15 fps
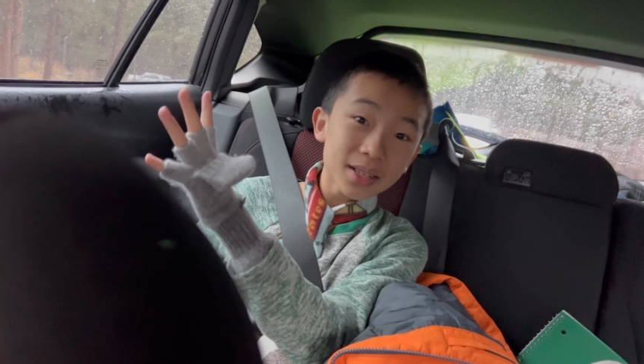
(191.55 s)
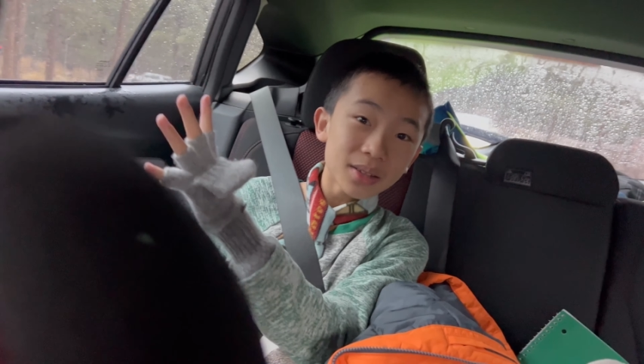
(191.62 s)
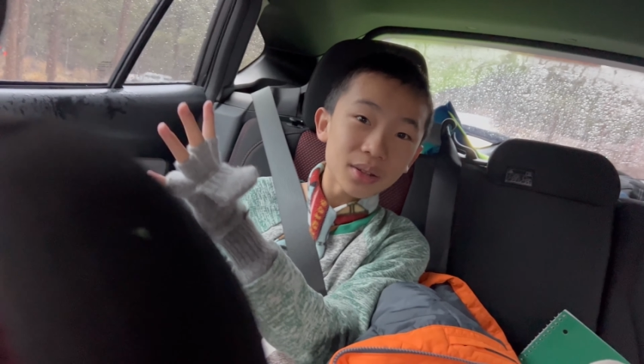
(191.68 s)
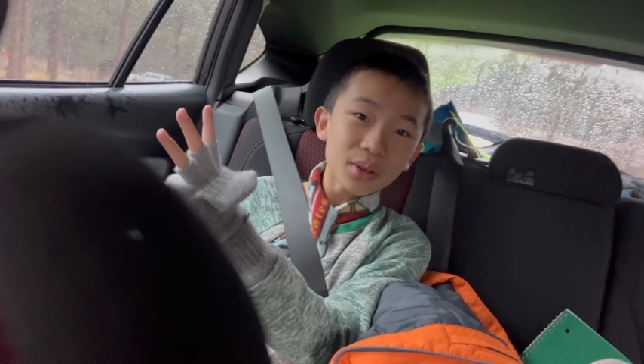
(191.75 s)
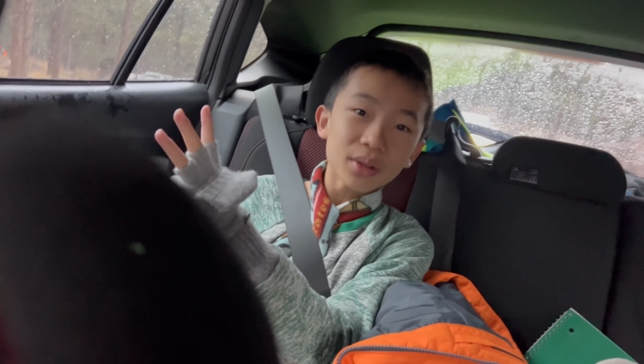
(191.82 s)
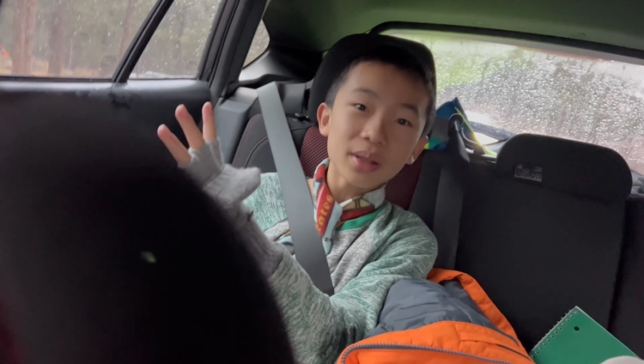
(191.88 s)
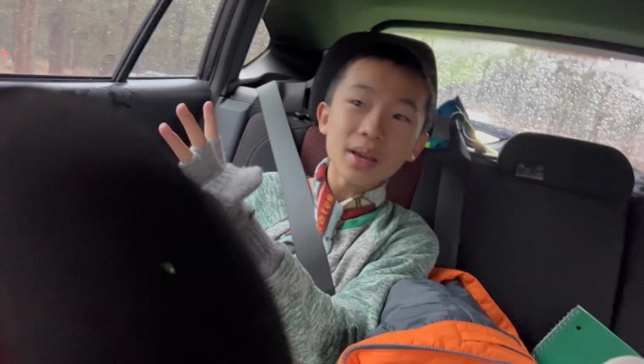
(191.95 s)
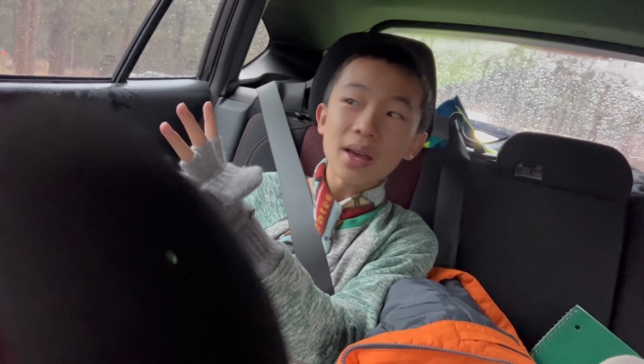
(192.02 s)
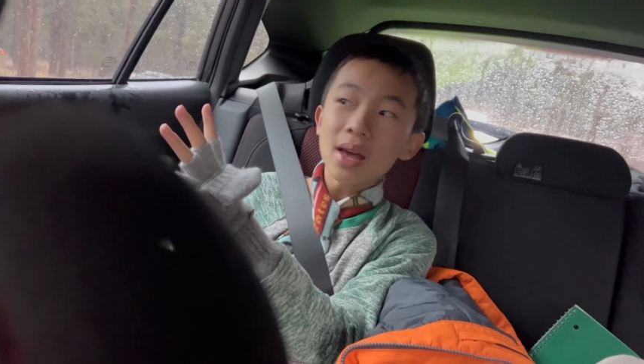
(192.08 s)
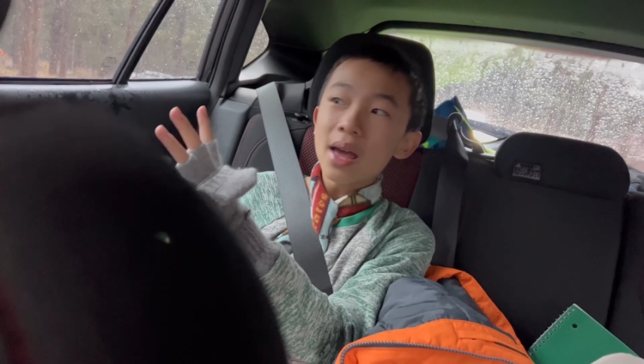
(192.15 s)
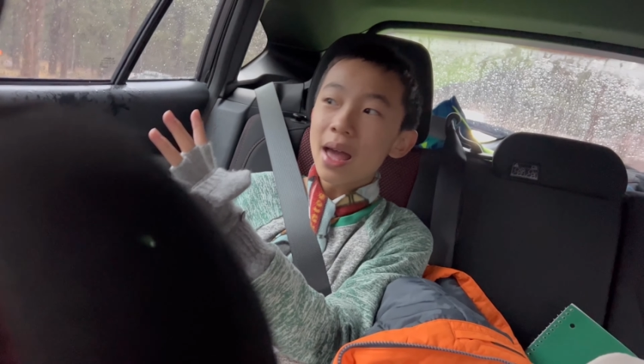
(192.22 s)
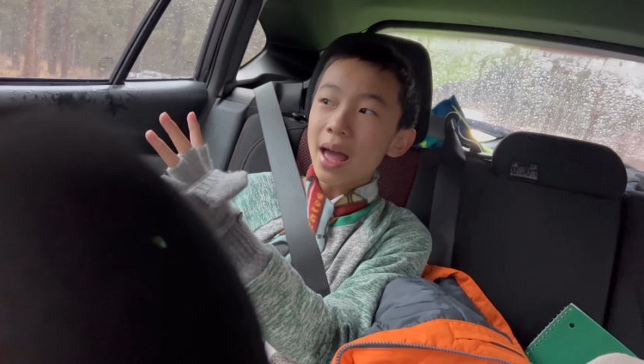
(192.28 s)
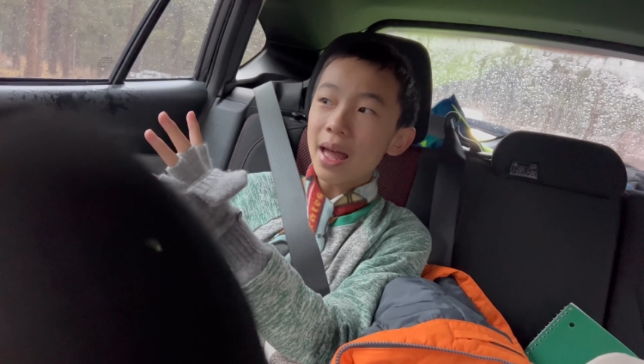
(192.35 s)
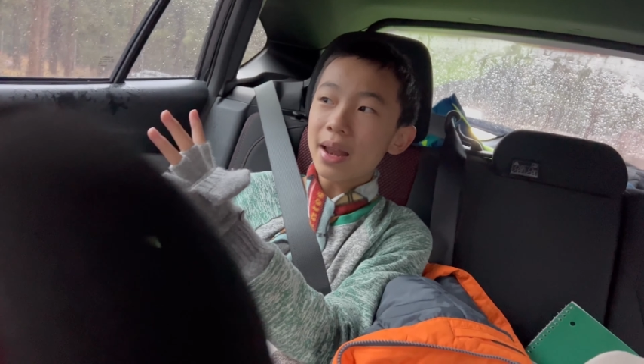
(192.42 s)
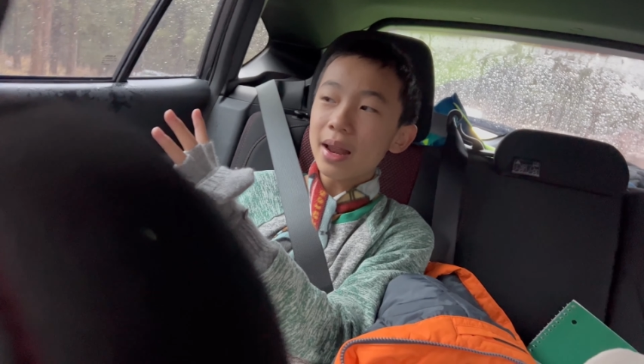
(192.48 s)
clearly,
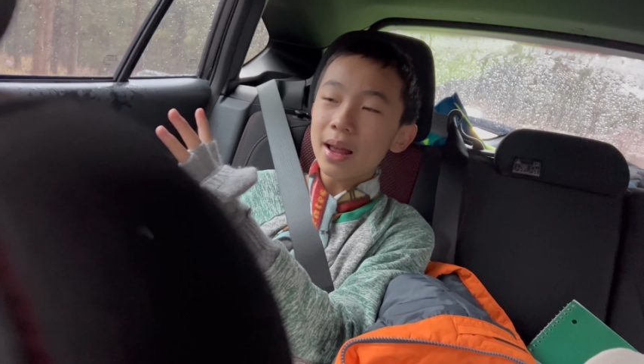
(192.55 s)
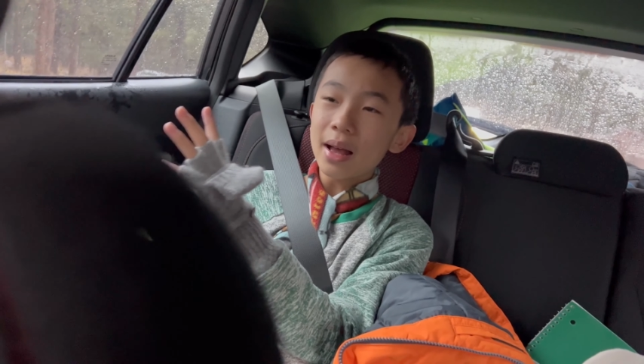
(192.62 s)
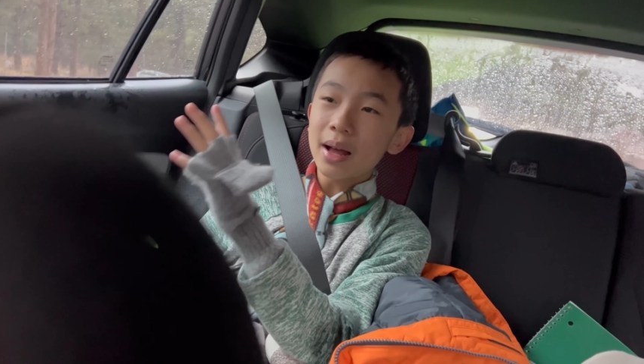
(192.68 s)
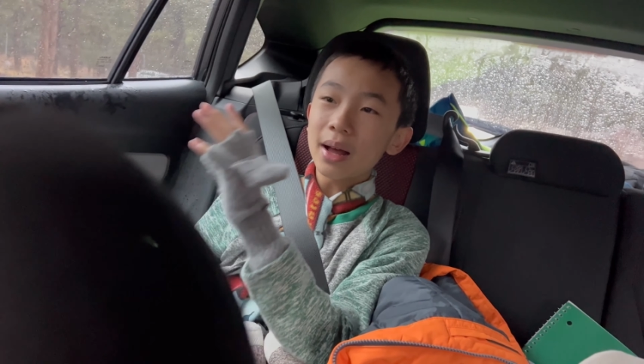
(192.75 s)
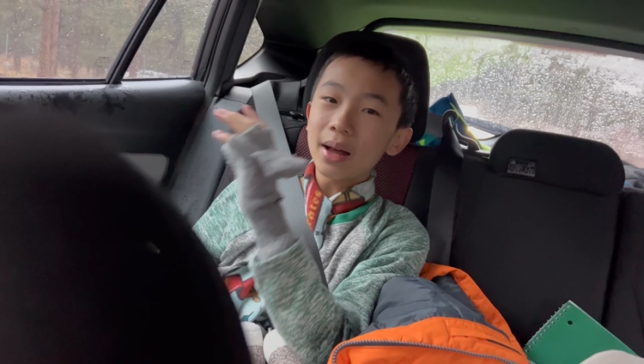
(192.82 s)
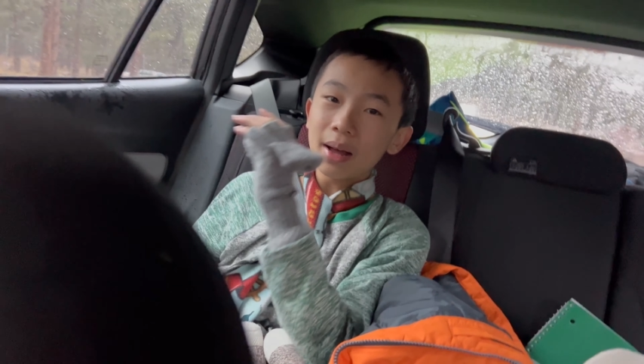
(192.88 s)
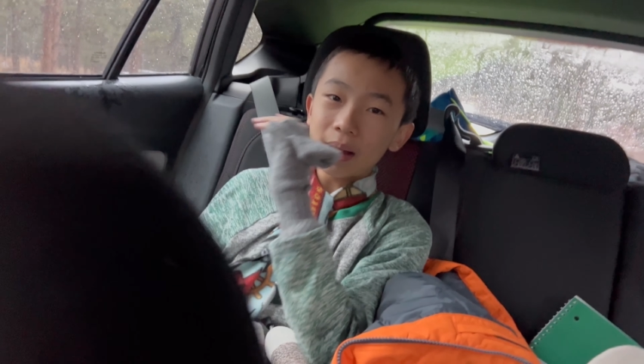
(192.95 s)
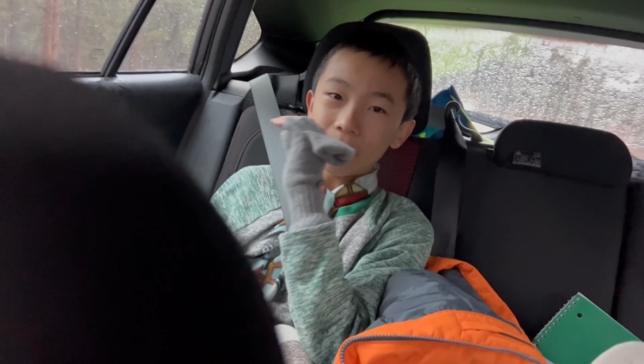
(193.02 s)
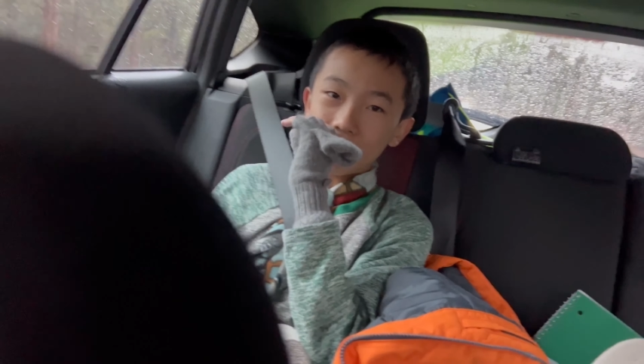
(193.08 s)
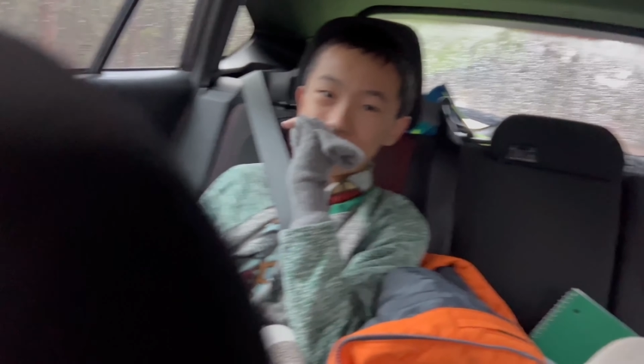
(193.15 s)
and, uh,